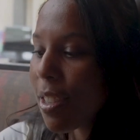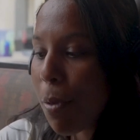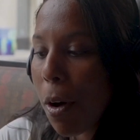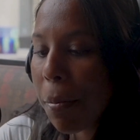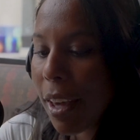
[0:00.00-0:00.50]

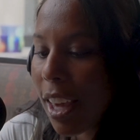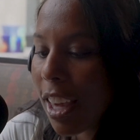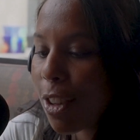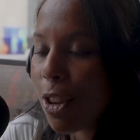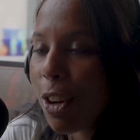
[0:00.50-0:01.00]
small bed,
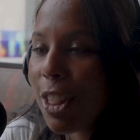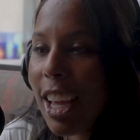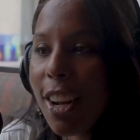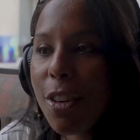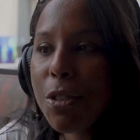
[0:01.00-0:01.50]
and you know they
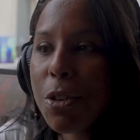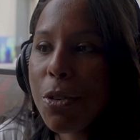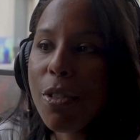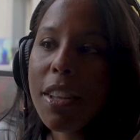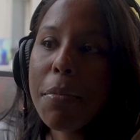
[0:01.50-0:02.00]
don't do
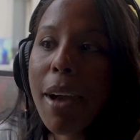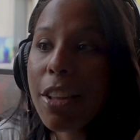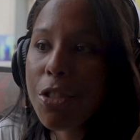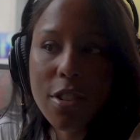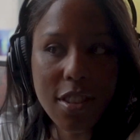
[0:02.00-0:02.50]
really
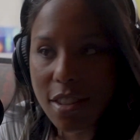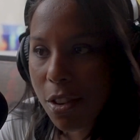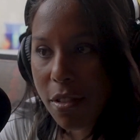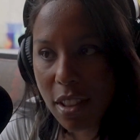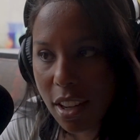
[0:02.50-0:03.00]
mattresses
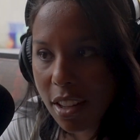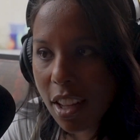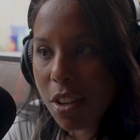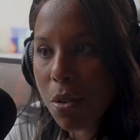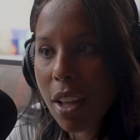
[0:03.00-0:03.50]
over there. They
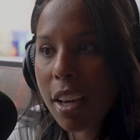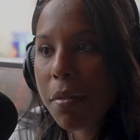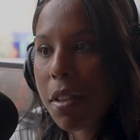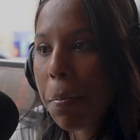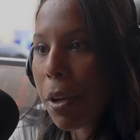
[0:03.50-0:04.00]
do like
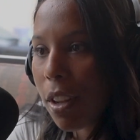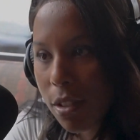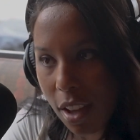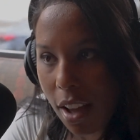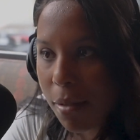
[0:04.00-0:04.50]
the pillow
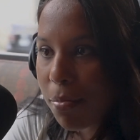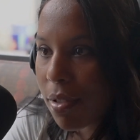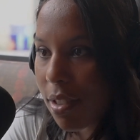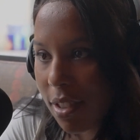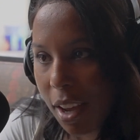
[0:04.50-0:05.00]

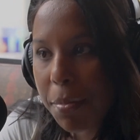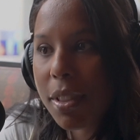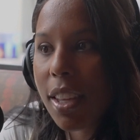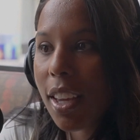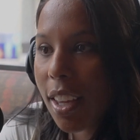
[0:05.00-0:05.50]
tops type of
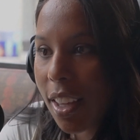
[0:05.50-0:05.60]
thing.